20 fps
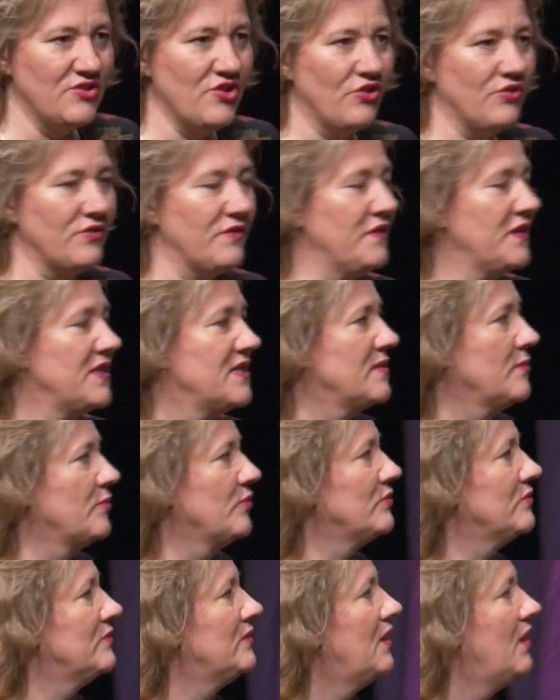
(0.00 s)
not
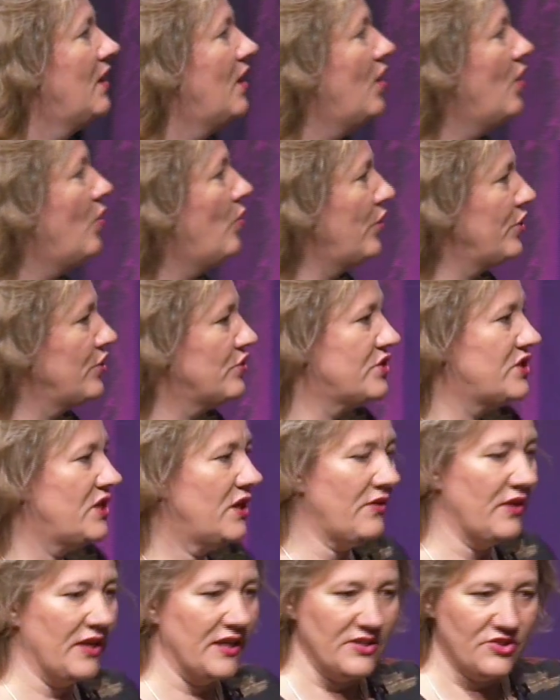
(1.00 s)
feasible. What you're
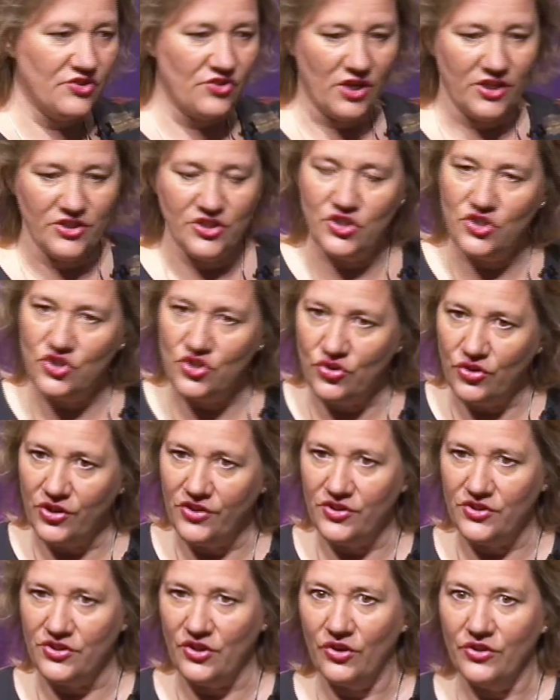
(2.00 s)
doing is trying to join
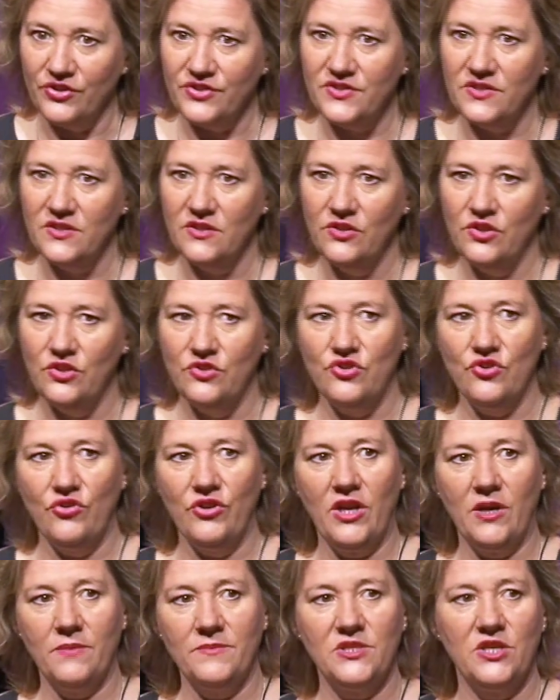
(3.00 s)
the dots. You
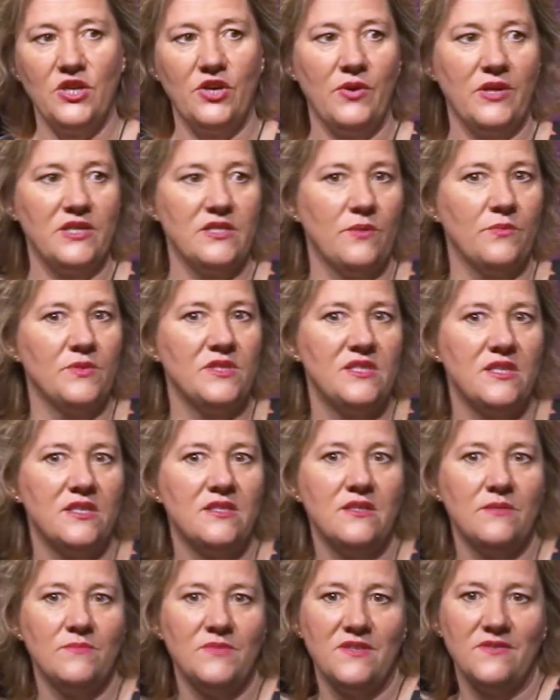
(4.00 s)
join up so you end up with
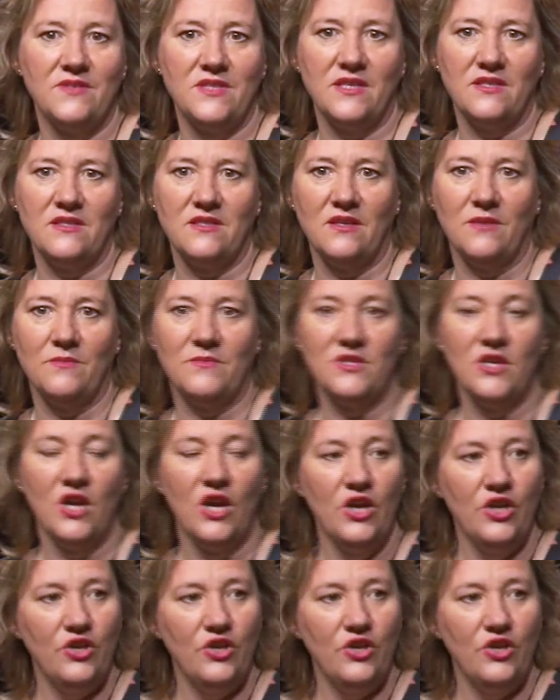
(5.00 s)
systems of systems.